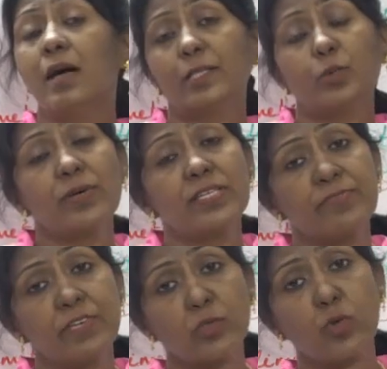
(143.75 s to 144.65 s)
otherwise
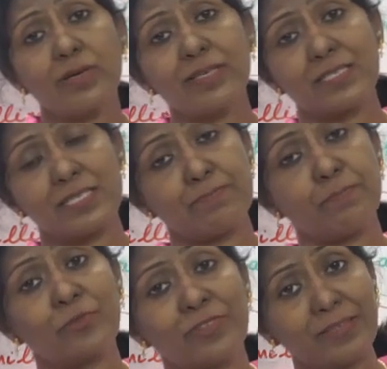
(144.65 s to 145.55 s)
we can call it as a tip
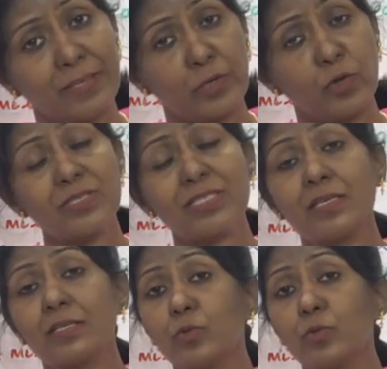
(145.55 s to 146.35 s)
of the crayons.